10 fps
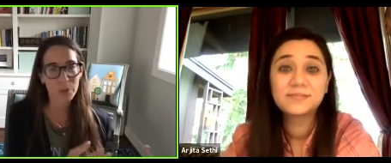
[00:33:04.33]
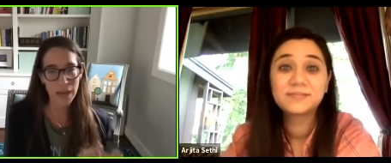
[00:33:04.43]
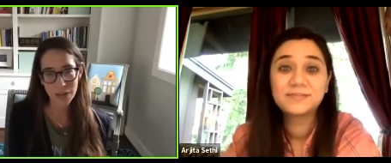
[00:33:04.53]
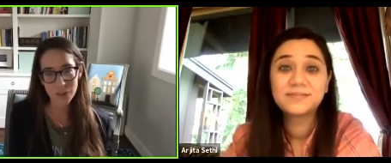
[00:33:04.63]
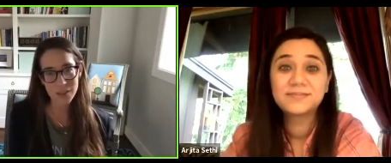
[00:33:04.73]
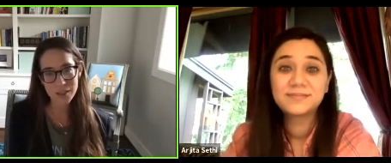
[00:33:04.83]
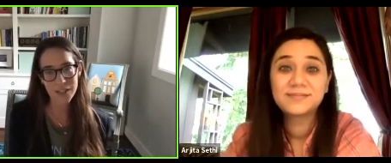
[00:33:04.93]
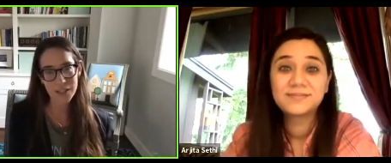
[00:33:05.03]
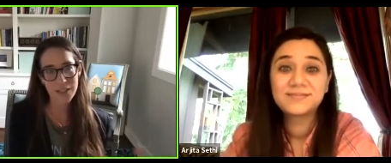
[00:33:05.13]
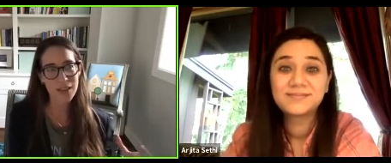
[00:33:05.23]
Speaker 1: backwards,
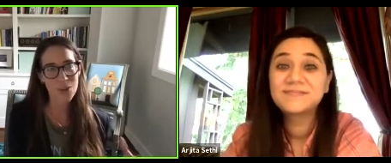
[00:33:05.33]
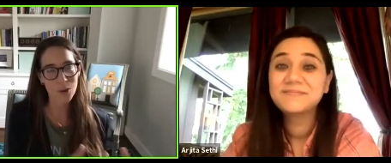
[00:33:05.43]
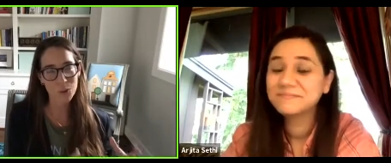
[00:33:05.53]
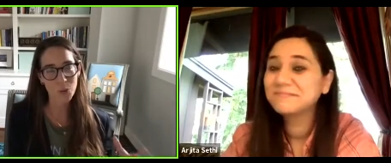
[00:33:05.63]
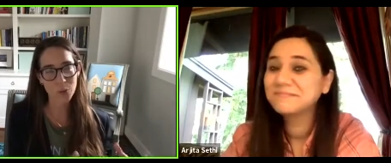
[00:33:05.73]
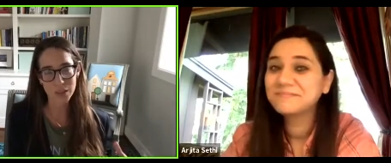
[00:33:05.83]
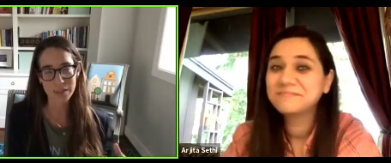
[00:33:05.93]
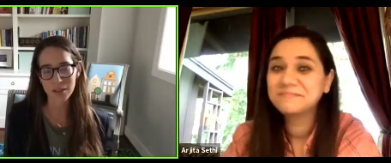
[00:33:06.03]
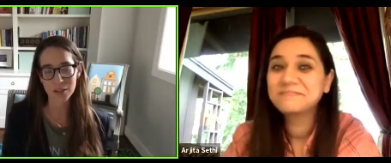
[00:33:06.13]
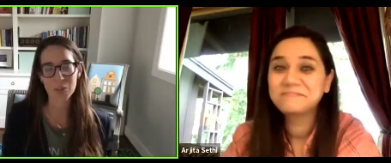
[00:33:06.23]
I think you can boil it
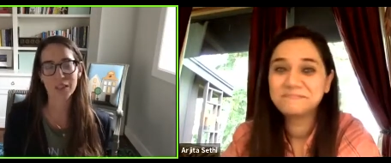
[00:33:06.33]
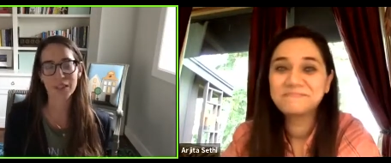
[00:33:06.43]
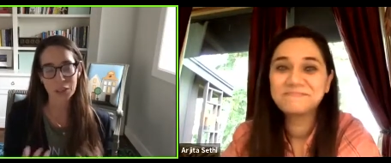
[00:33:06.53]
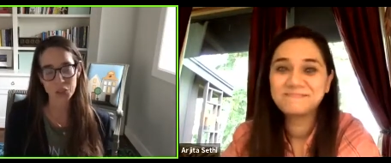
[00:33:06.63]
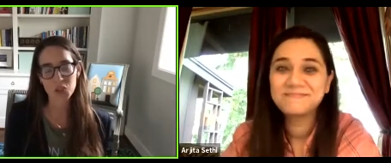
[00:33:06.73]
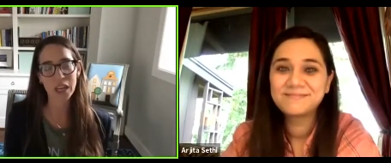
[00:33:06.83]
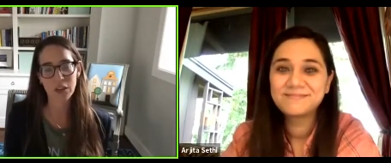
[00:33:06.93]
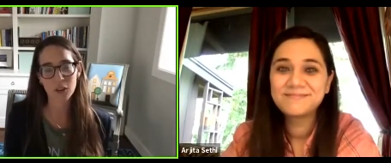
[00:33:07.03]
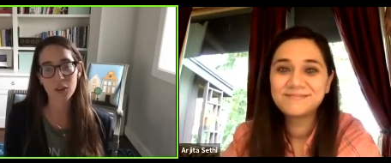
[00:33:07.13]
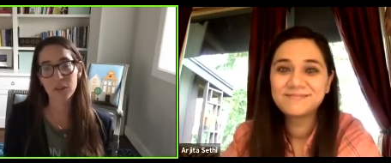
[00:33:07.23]
down a little bit and like
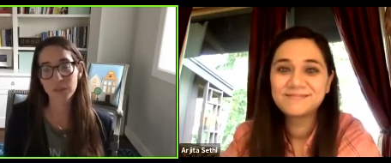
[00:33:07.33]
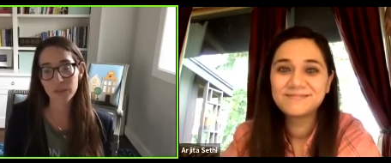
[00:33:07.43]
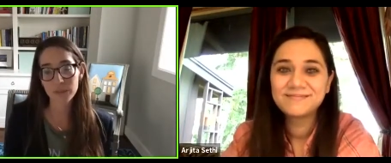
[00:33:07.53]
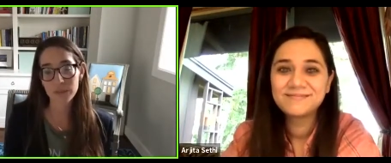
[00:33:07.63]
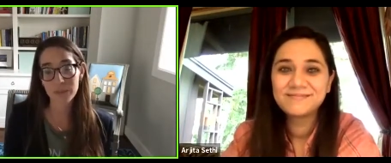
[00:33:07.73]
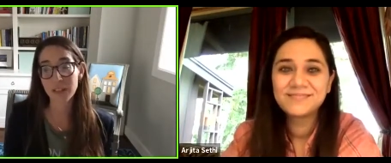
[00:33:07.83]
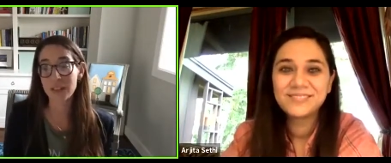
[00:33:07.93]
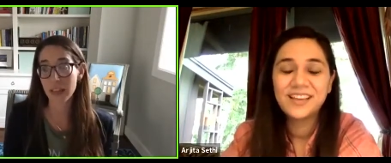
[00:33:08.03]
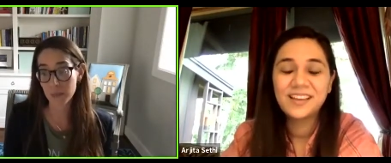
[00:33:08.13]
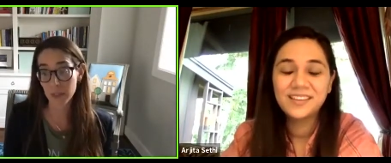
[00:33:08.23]
channel the
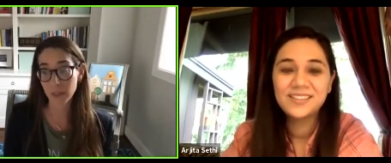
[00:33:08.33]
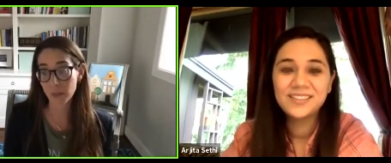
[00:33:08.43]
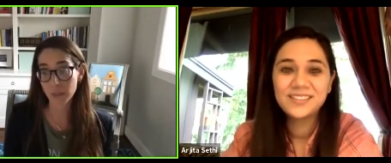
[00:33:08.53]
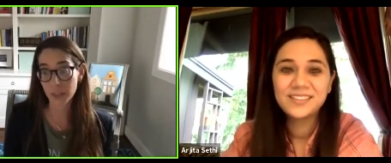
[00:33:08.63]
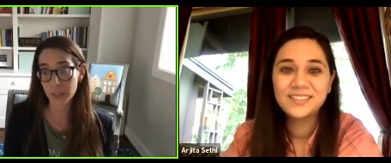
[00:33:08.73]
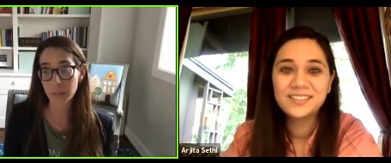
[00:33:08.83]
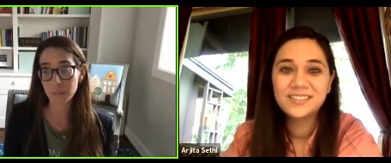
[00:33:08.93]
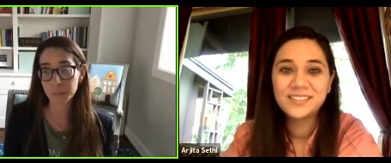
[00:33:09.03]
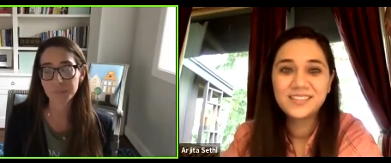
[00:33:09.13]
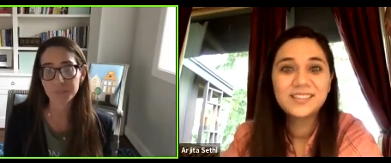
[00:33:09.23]
excitement all over again.
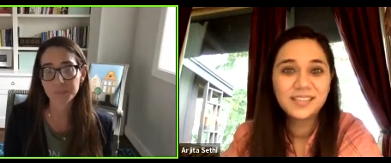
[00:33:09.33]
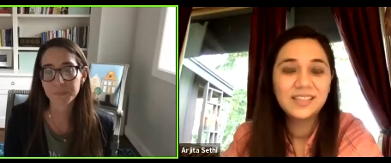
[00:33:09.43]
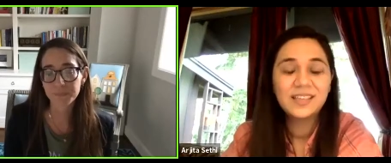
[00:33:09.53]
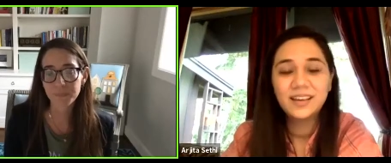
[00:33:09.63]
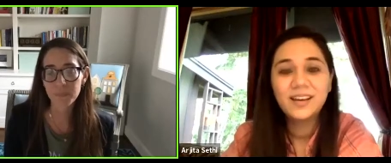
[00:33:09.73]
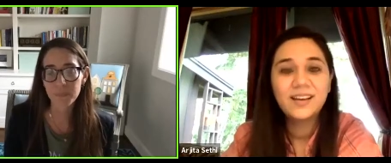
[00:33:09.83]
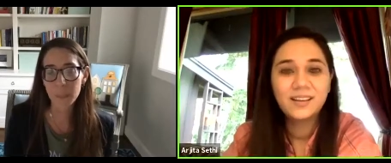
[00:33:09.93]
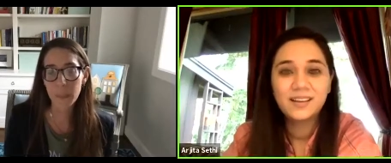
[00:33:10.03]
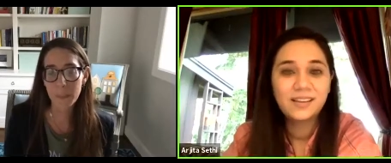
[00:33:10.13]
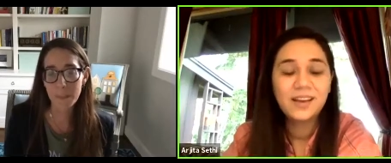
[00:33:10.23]

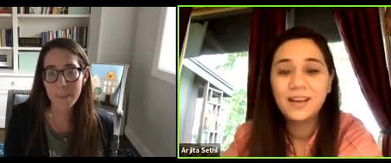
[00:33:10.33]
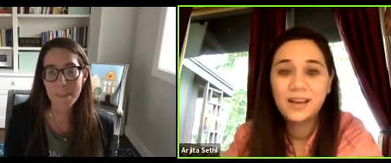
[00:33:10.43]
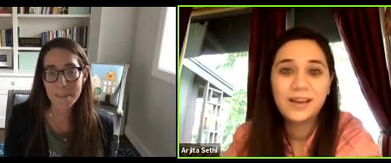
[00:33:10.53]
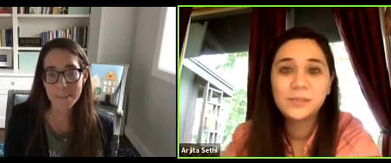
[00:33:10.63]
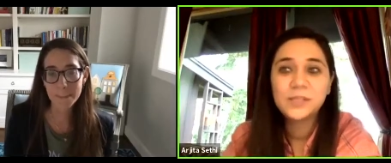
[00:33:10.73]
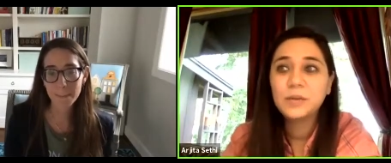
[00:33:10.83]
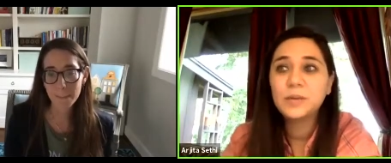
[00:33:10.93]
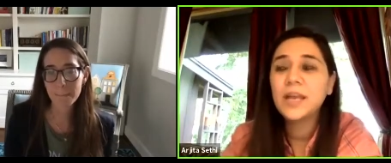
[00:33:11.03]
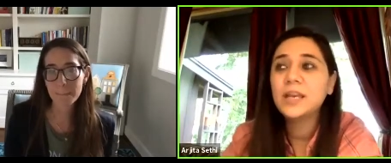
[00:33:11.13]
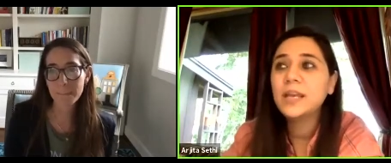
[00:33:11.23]
Speaker 2: Yeah, yeah,
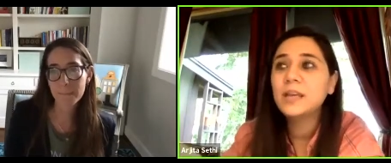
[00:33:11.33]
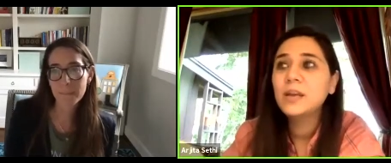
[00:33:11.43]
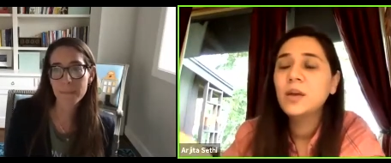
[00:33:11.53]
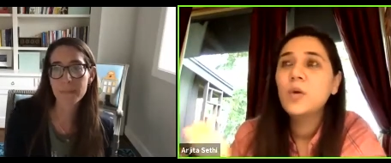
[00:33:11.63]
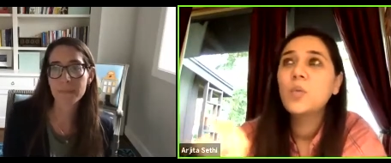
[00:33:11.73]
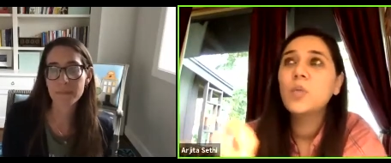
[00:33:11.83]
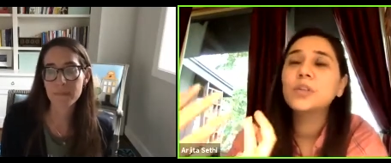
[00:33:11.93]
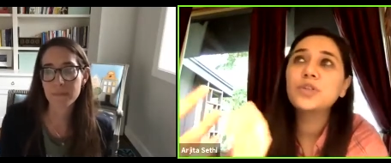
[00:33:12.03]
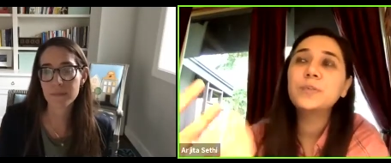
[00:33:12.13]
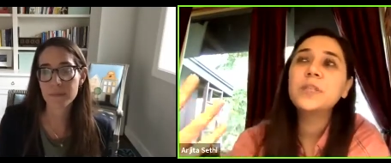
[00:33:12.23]
absolutely. And and what
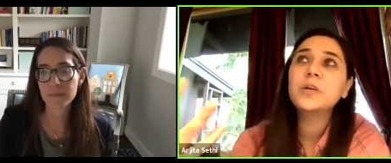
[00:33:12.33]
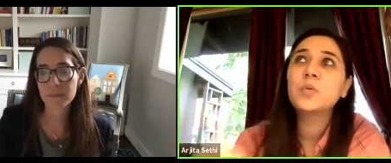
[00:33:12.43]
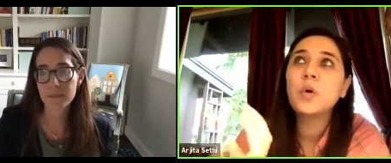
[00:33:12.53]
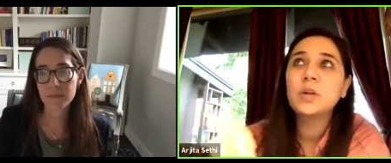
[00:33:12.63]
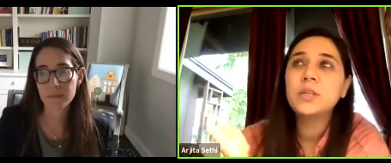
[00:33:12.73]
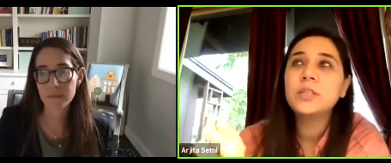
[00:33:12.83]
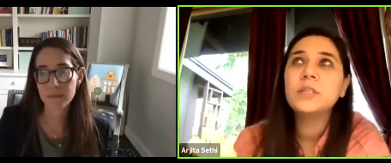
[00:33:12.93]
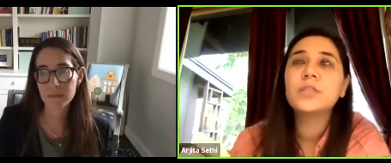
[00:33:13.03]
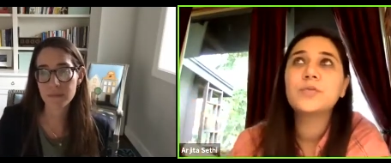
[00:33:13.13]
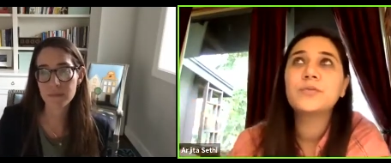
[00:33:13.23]
should be the
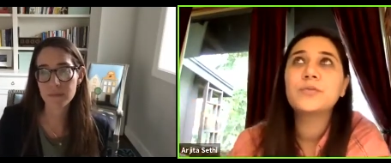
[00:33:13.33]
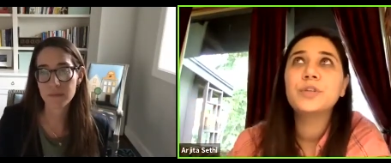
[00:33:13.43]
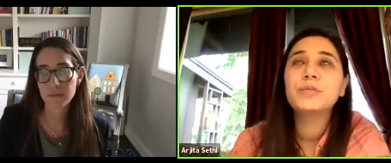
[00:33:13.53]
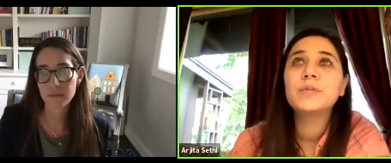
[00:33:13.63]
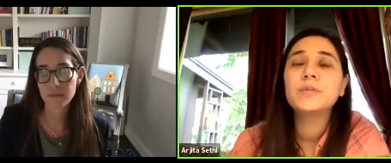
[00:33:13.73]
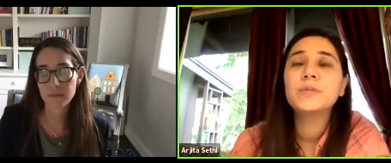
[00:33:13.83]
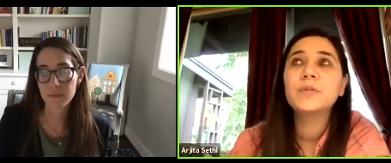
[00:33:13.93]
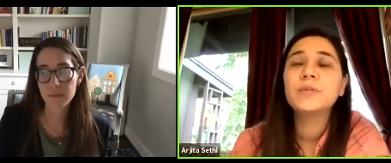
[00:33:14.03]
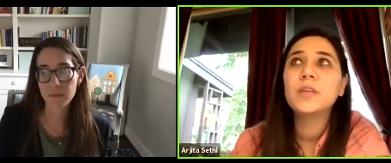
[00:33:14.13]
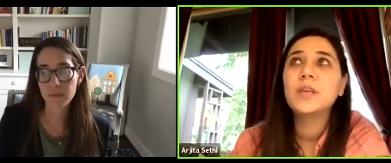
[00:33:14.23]
qualities of you
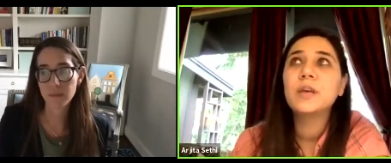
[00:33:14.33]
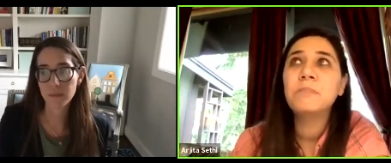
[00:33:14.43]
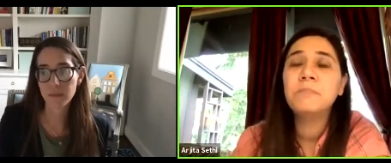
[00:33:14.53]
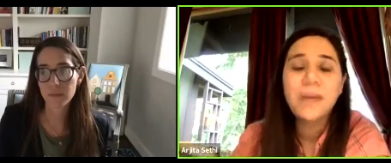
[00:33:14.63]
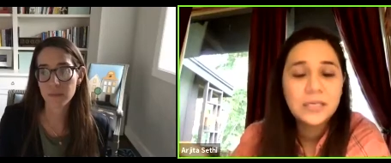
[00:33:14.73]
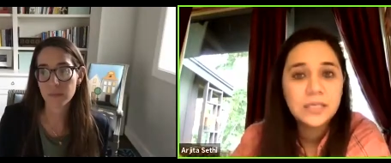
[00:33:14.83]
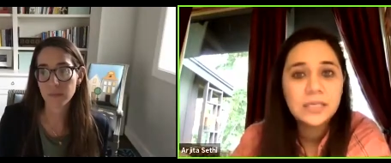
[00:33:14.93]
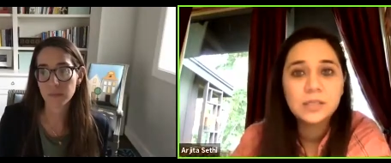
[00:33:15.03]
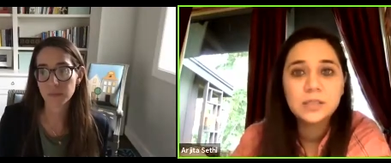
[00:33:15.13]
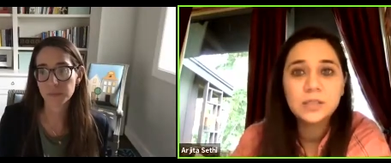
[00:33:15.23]
you think
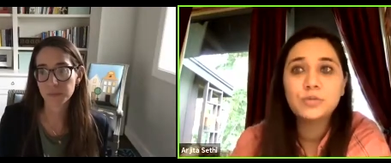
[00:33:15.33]
mentees, you